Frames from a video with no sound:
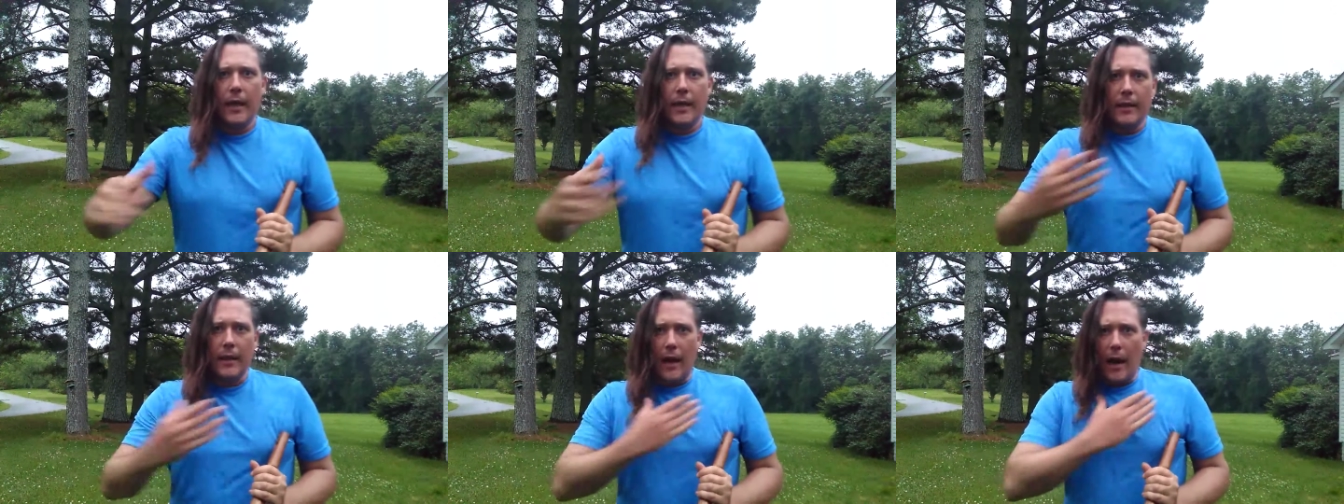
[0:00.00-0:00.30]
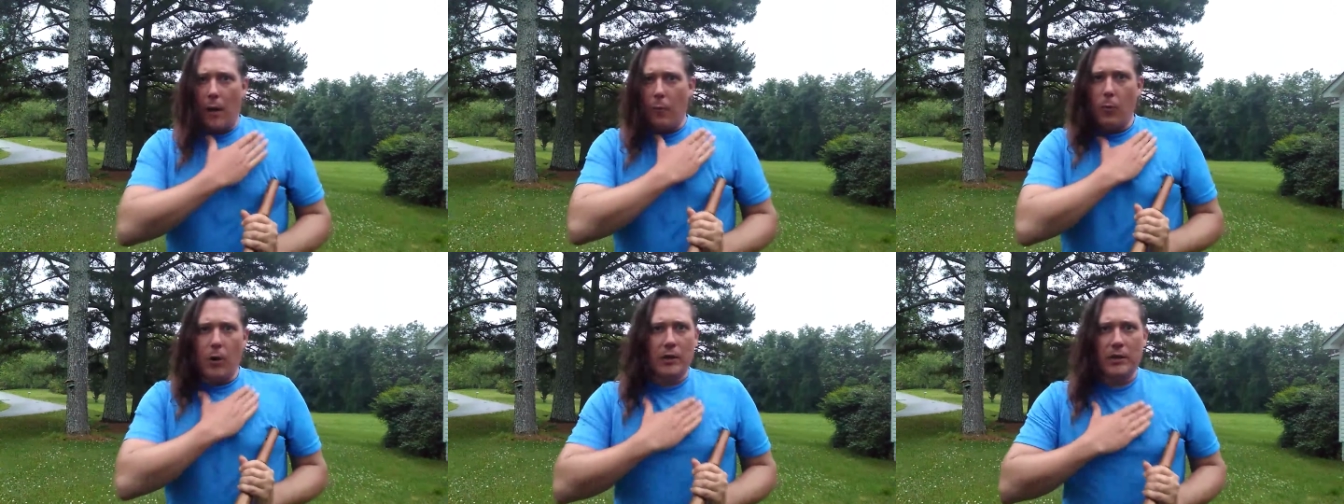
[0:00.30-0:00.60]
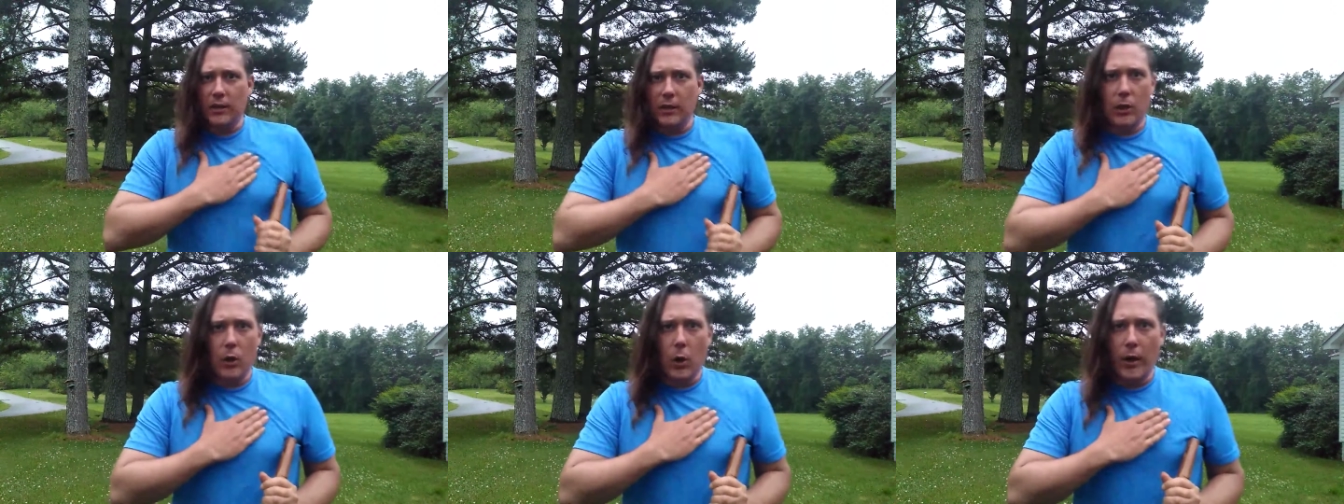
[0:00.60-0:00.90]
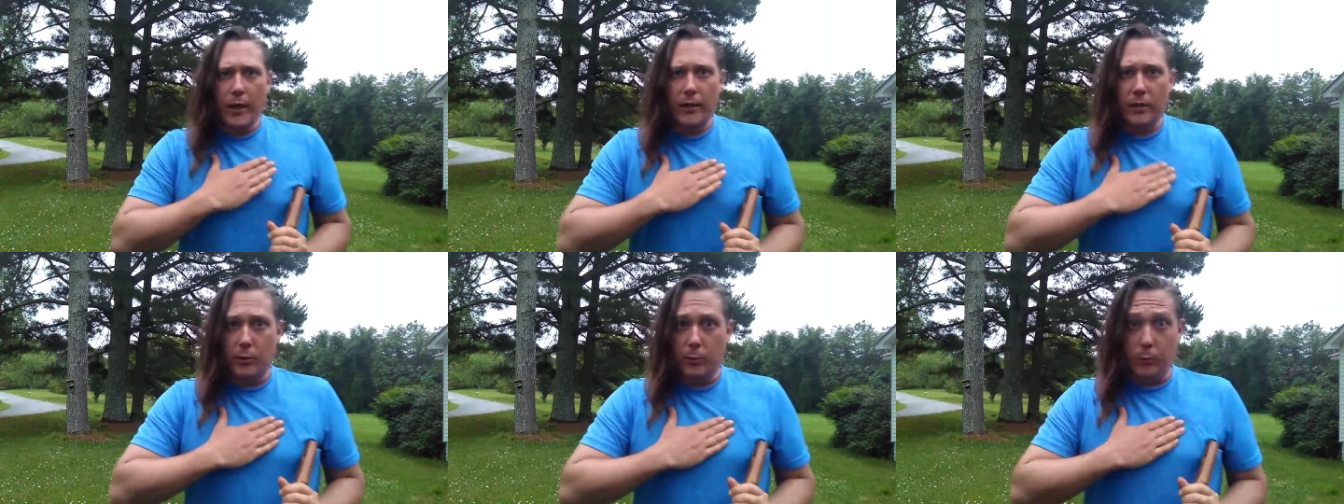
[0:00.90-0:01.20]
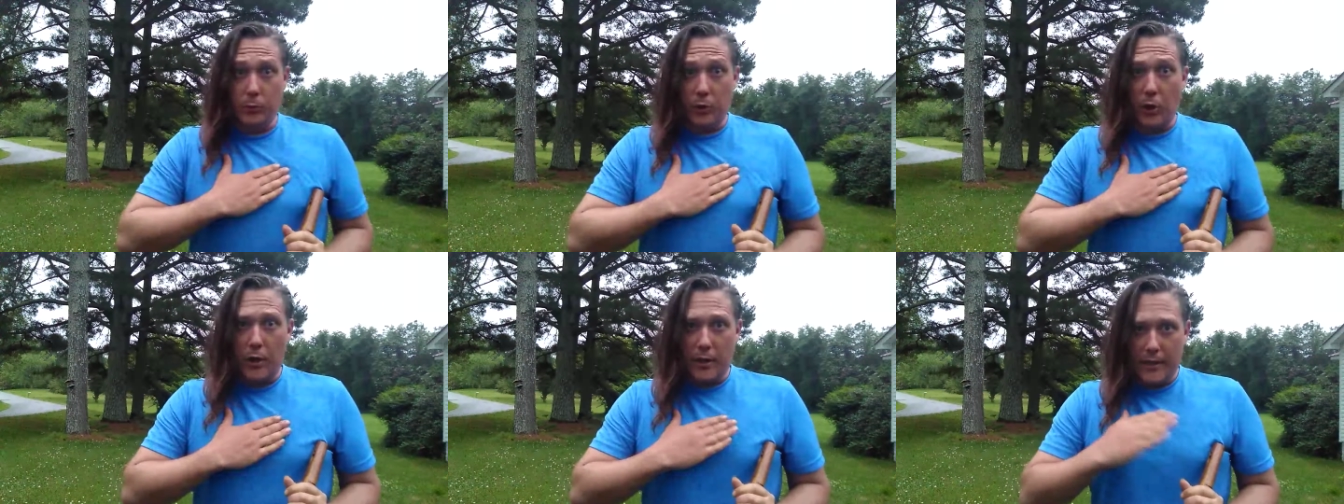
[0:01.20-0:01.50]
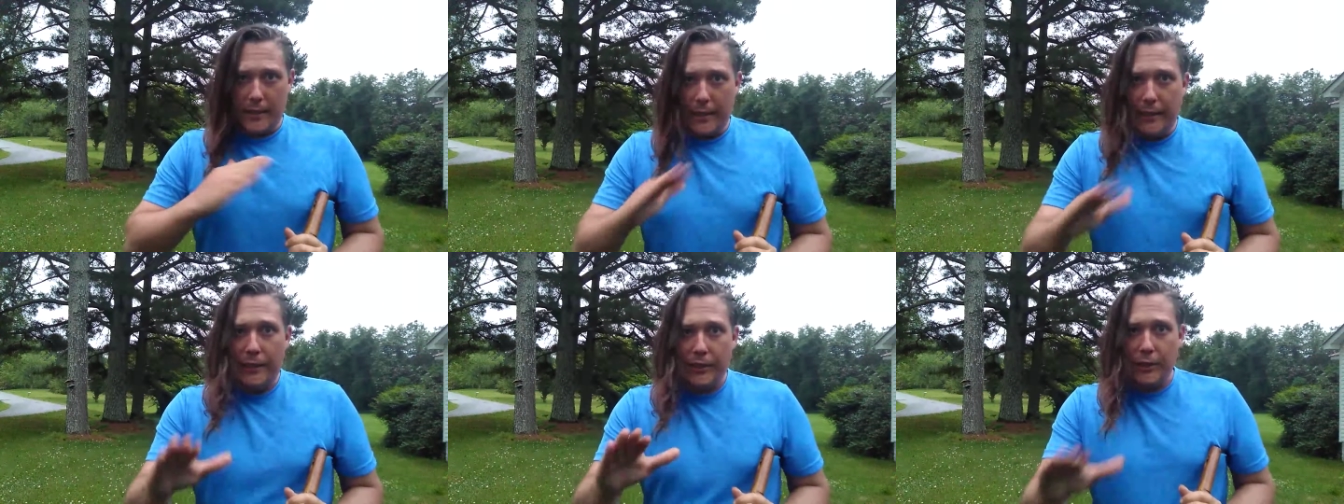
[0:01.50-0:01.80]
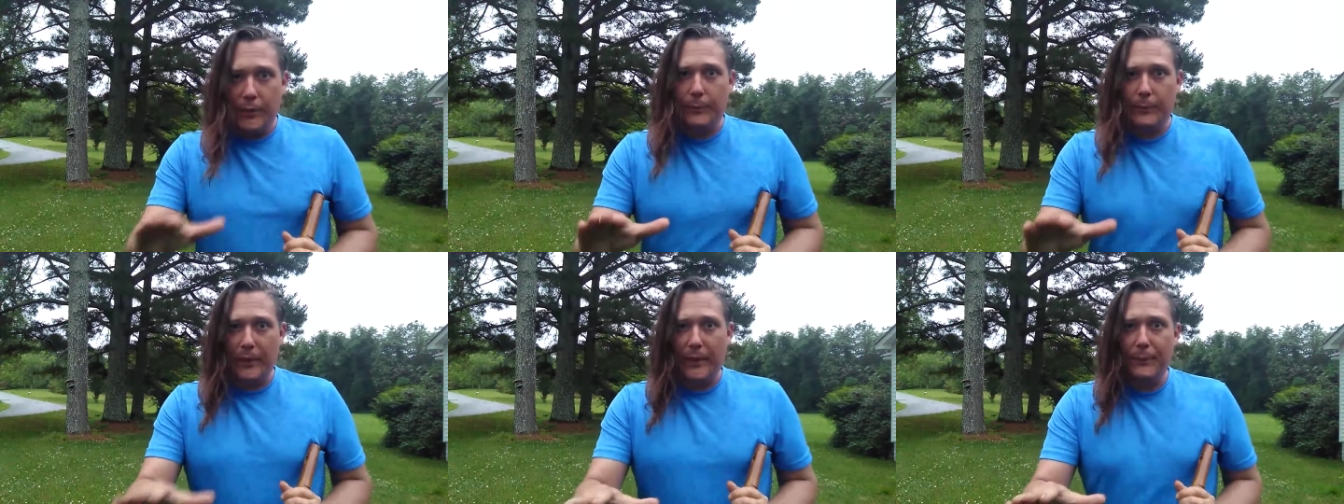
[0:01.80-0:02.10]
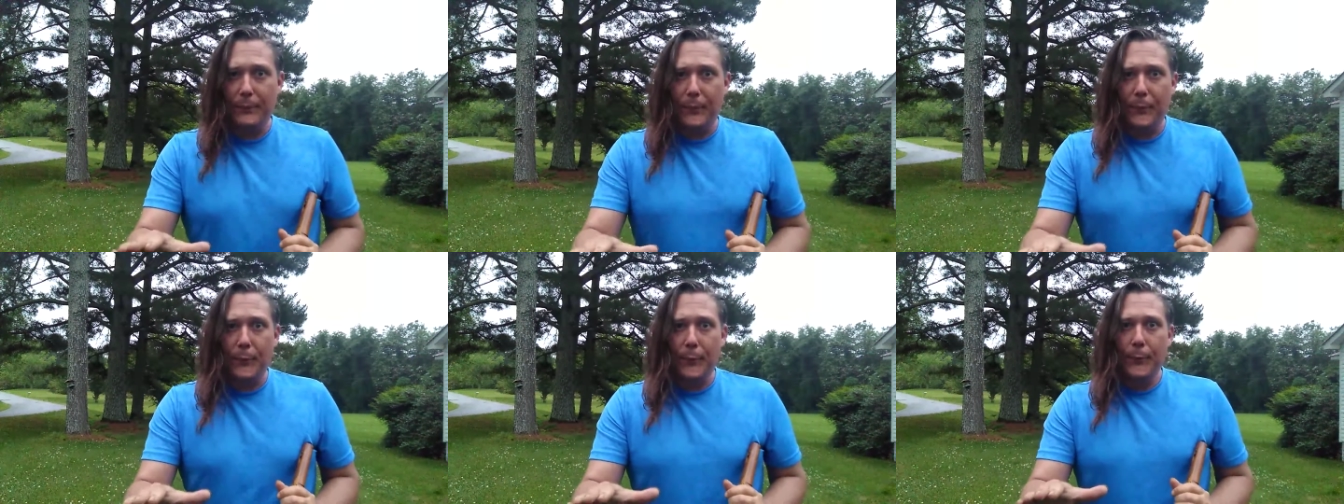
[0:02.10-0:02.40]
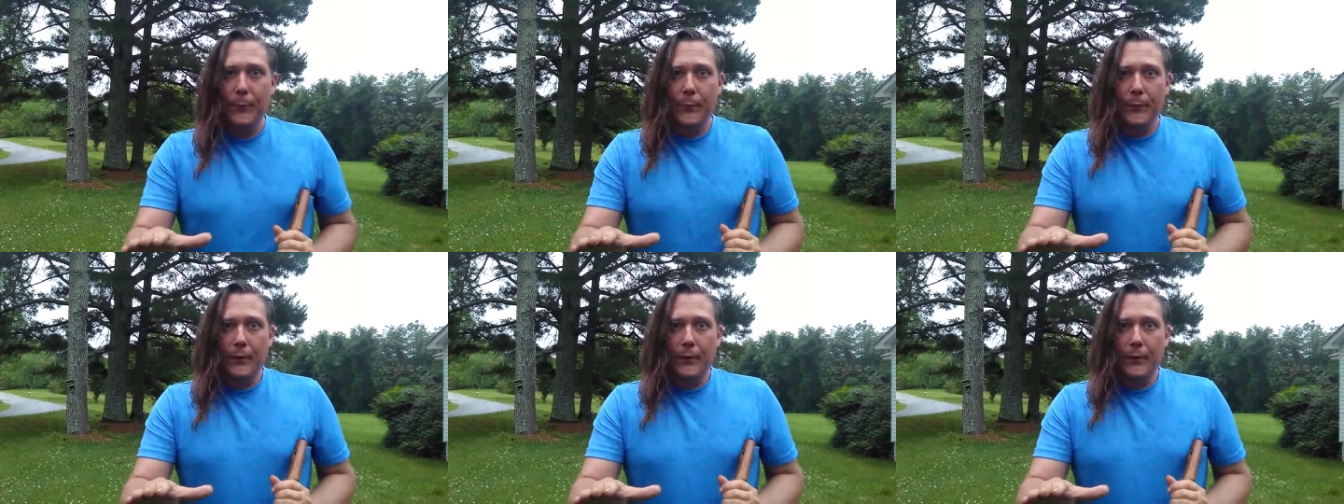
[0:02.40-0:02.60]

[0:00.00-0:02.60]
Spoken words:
that I wasn't going to start teaching people